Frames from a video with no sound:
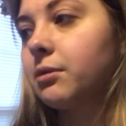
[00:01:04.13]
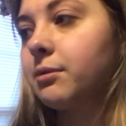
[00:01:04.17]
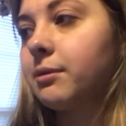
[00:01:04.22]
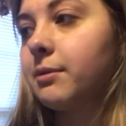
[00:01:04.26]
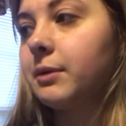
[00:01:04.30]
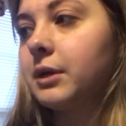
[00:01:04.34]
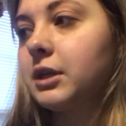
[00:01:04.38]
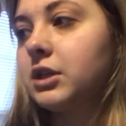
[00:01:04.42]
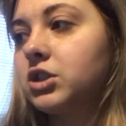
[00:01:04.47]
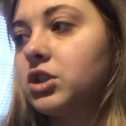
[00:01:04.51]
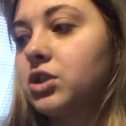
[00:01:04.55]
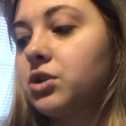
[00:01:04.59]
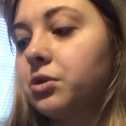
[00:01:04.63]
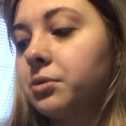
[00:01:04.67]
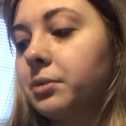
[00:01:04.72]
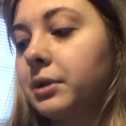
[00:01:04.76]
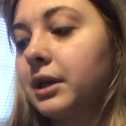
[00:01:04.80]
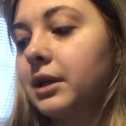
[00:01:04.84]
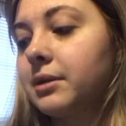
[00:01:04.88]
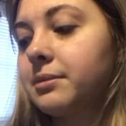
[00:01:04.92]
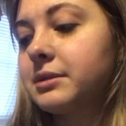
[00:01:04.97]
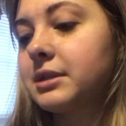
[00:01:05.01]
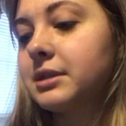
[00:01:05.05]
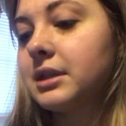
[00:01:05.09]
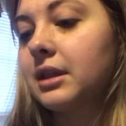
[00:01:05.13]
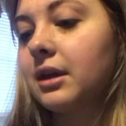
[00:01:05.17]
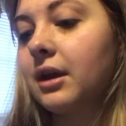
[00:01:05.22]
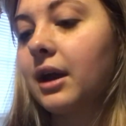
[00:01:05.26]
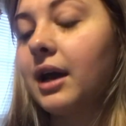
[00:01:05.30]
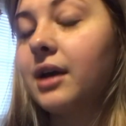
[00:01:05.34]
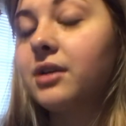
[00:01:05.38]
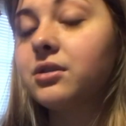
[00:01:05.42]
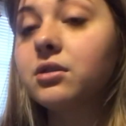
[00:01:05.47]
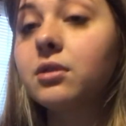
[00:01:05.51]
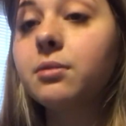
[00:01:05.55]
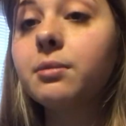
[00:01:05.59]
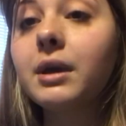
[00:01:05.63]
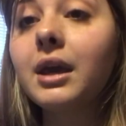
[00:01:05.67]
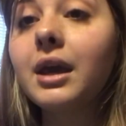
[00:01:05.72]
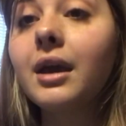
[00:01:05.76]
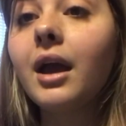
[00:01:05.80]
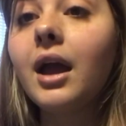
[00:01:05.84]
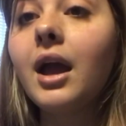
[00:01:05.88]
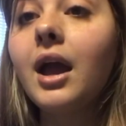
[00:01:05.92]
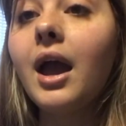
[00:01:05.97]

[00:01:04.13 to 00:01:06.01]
with me because she normally comes to their house with me.